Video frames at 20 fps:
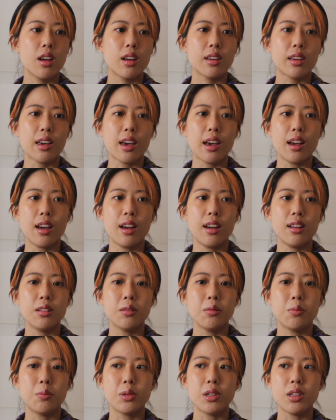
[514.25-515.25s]

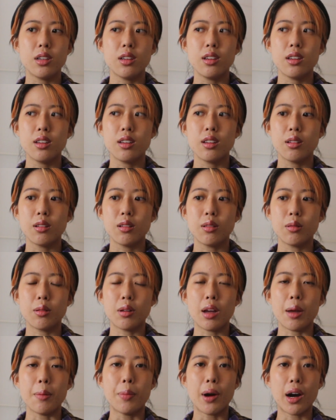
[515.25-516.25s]
can be
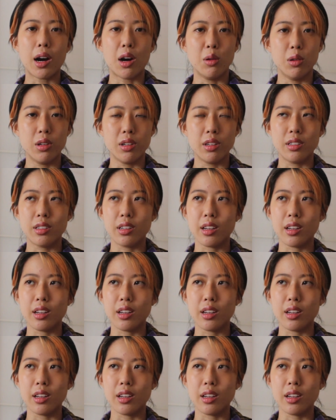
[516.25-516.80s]
empowered